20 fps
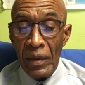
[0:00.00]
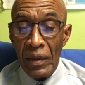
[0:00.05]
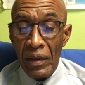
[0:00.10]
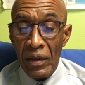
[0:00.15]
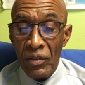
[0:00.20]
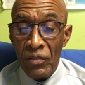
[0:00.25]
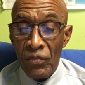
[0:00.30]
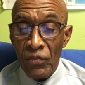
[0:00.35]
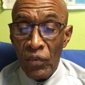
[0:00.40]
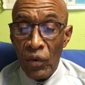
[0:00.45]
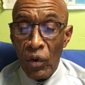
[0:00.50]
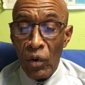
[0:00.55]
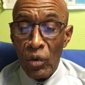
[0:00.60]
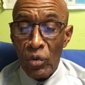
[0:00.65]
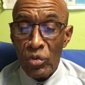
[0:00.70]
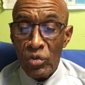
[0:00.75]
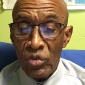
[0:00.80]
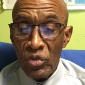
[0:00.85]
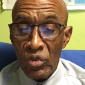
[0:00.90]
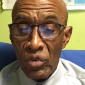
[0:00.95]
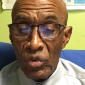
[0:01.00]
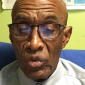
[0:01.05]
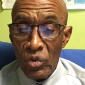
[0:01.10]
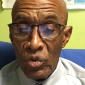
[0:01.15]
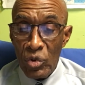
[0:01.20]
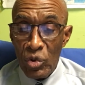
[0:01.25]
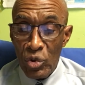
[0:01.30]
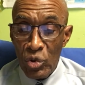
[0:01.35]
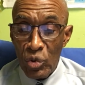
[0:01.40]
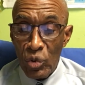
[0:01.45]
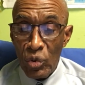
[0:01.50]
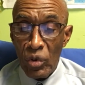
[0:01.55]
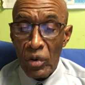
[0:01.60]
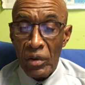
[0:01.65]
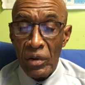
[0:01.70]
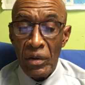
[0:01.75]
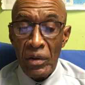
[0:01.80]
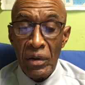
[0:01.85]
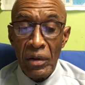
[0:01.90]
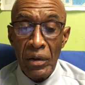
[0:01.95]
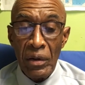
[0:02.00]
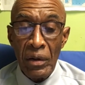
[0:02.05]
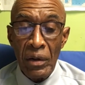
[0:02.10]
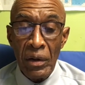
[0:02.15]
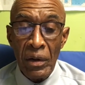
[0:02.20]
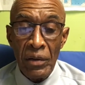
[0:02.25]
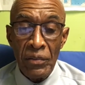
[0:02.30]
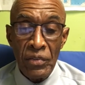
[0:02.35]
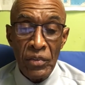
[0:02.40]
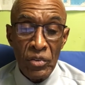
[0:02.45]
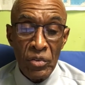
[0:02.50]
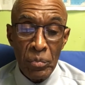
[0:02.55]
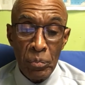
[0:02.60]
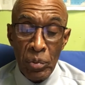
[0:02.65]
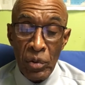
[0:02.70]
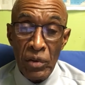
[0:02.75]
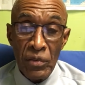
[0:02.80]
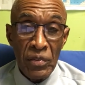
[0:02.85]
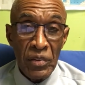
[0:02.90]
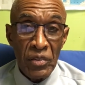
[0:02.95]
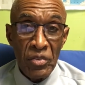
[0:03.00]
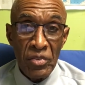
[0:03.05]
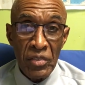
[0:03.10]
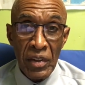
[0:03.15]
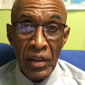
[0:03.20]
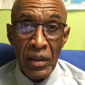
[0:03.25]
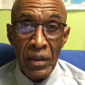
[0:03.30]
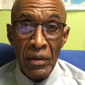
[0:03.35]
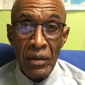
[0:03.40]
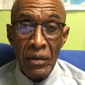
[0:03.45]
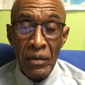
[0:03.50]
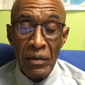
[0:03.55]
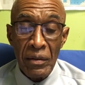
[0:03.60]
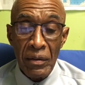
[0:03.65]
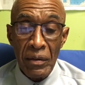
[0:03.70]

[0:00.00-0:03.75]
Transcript: it falls short of his perfect standard.